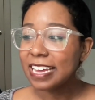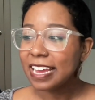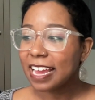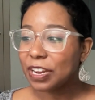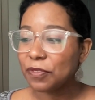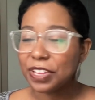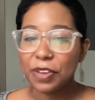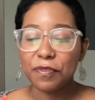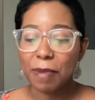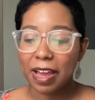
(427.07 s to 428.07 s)
kind of
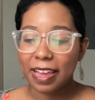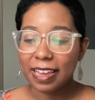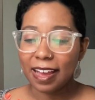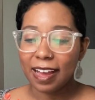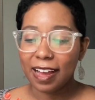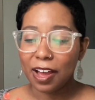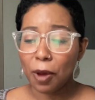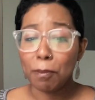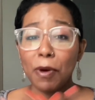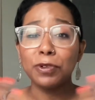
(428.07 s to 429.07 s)
give my
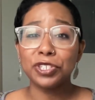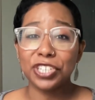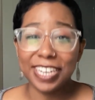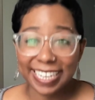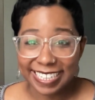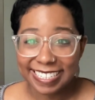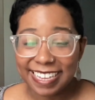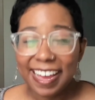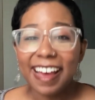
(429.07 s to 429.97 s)
emotions